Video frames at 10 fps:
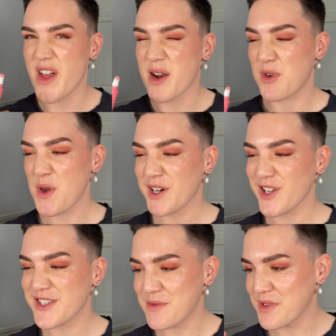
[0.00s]
then I'm going
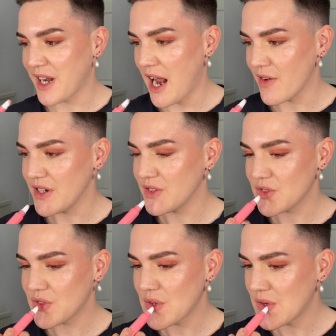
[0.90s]
glossy with
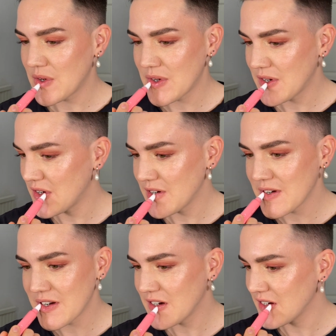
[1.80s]
Clarins
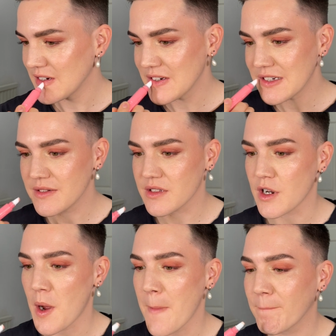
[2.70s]
over the
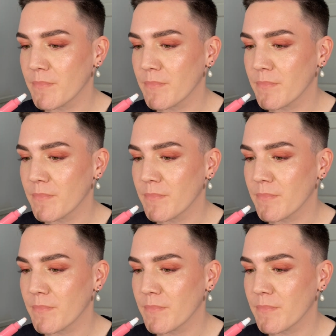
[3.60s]
top.